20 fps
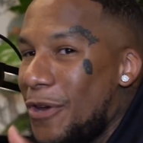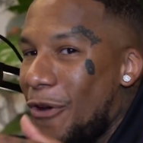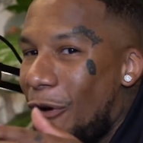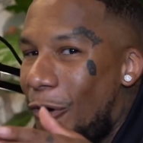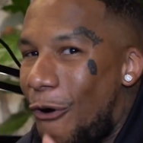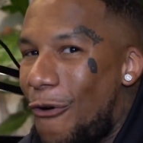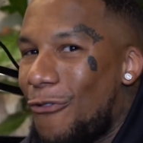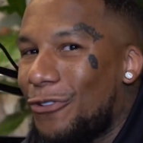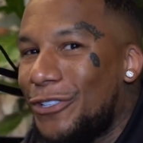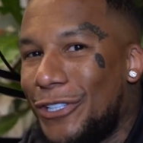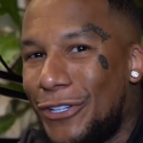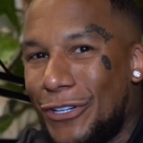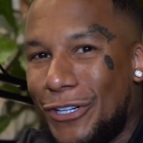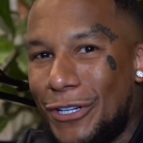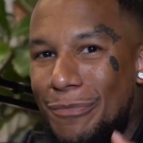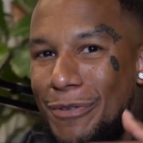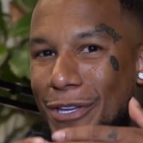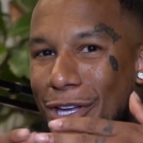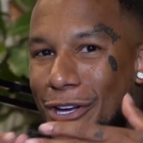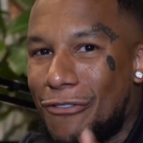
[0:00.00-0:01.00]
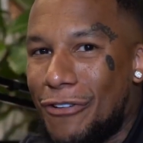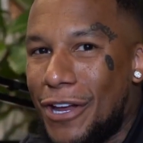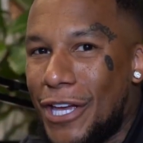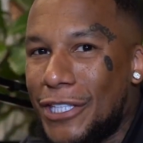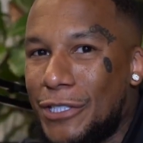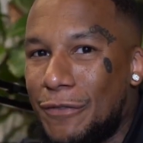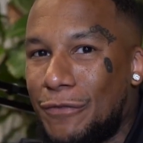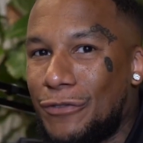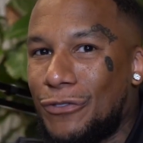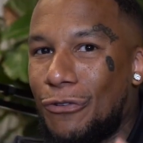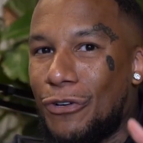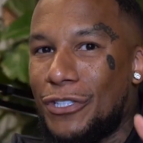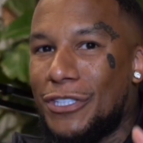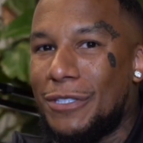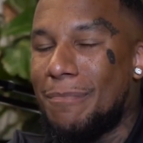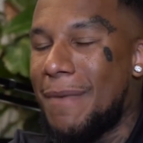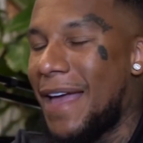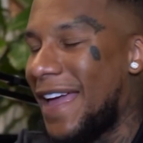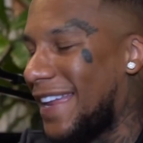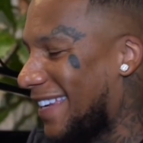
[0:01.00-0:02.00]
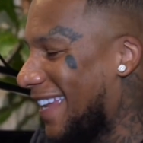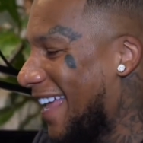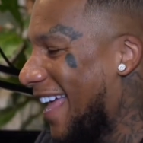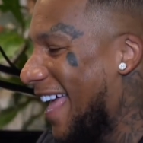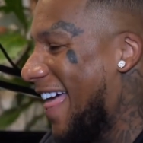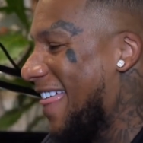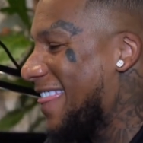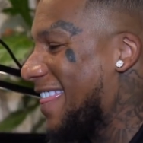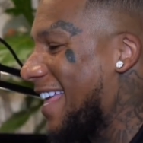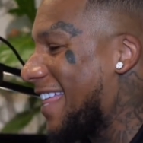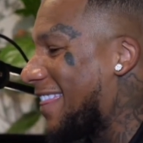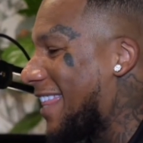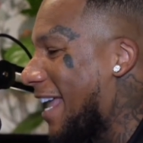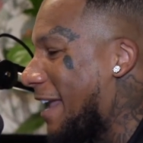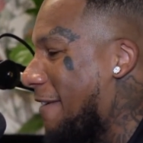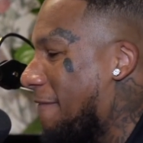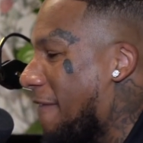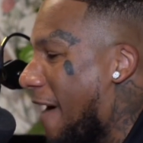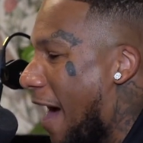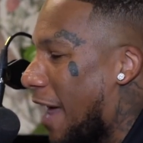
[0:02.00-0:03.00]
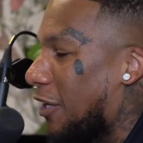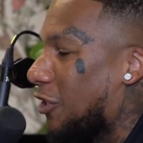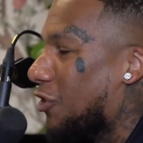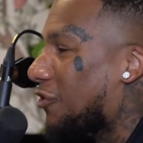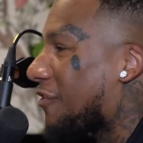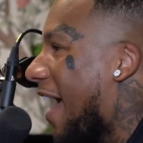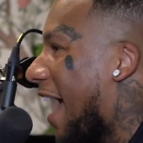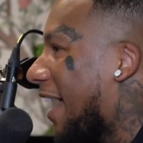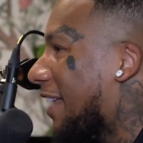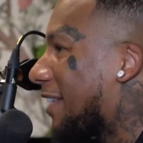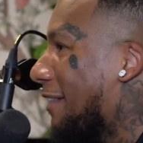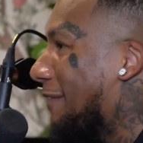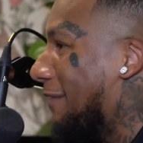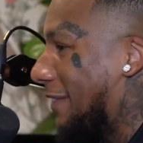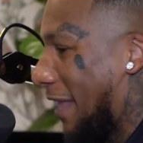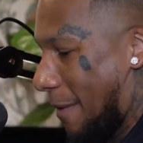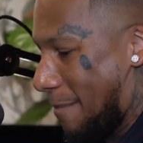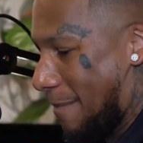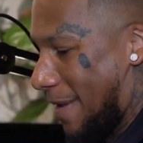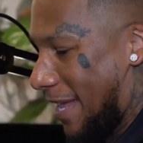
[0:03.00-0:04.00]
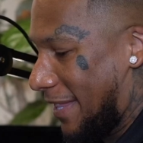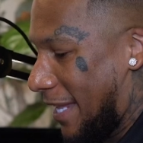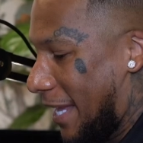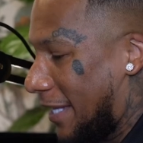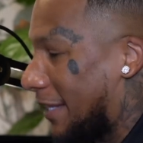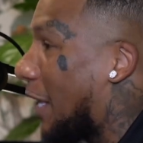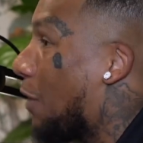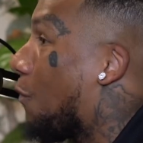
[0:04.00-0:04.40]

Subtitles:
are only going to be aggressive towards men that they find attractive, that men that they